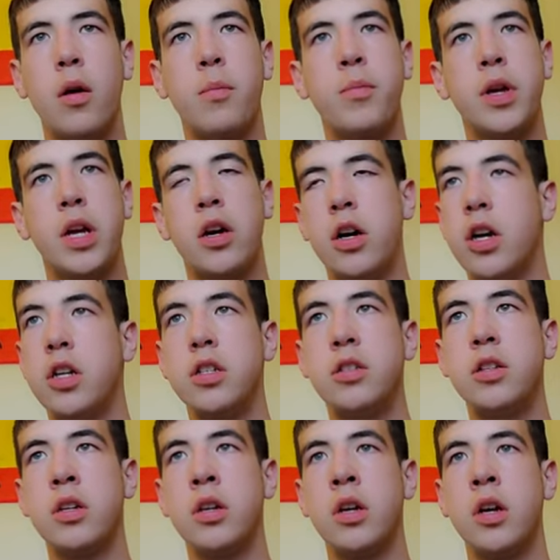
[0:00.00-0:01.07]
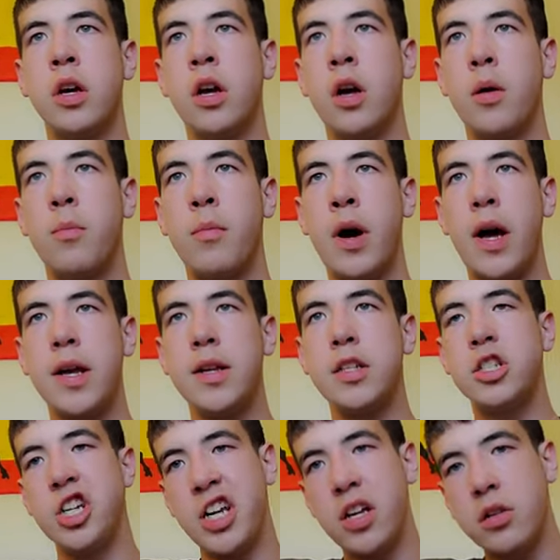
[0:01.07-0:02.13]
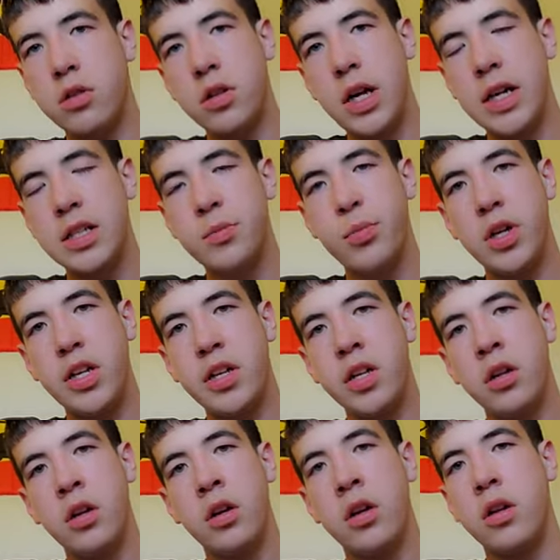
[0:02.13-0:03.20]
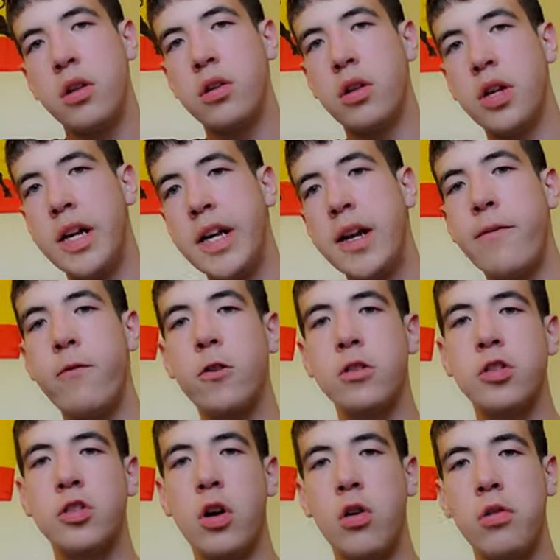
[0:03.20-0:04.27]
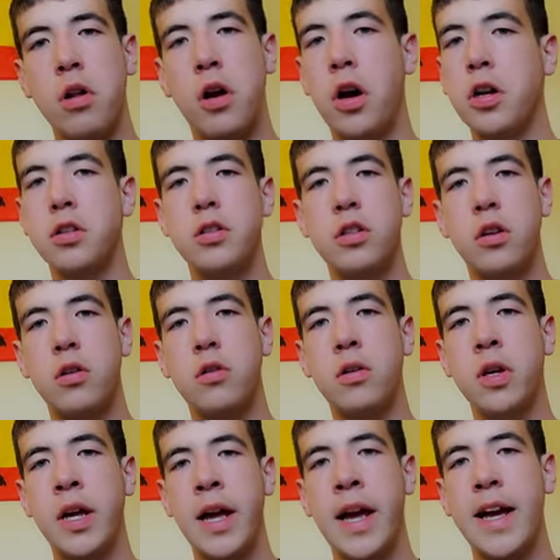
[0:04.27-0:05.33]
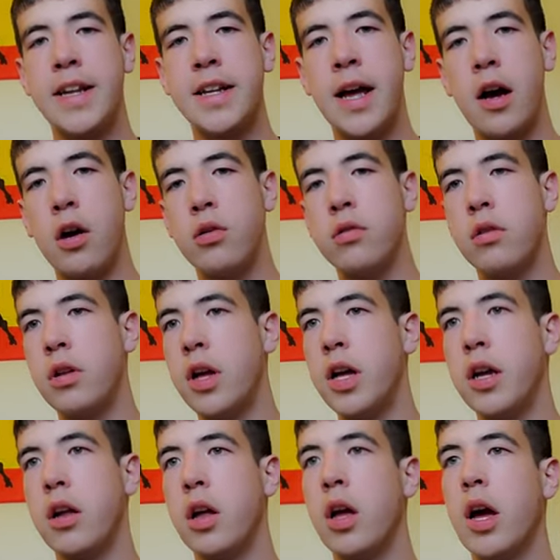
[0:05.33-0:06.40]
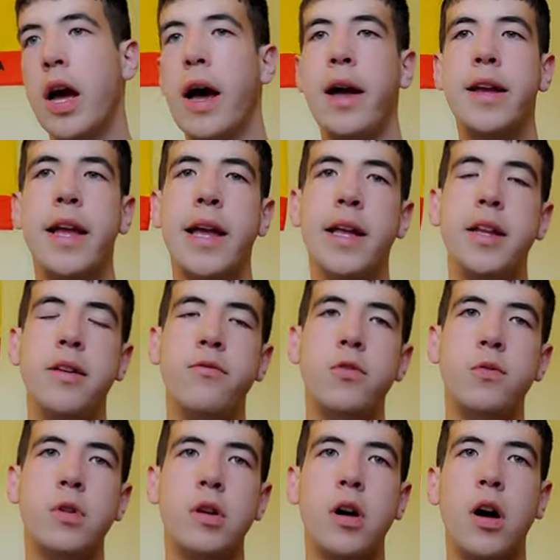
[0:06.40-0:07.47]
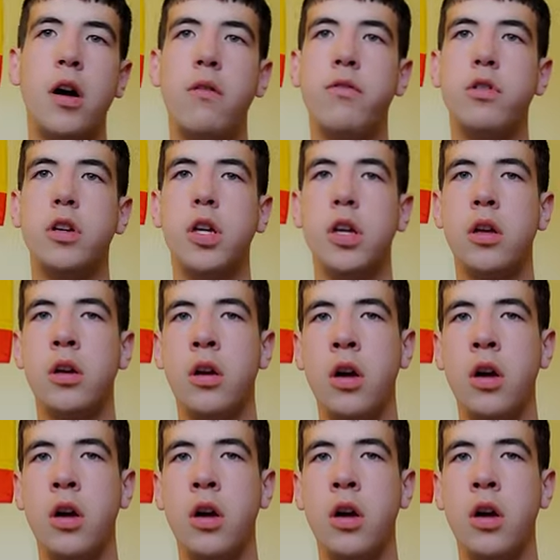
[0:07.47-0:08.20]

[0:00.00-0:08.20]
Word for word: because my channel has been deleted for so long, so now like I can't even recover it.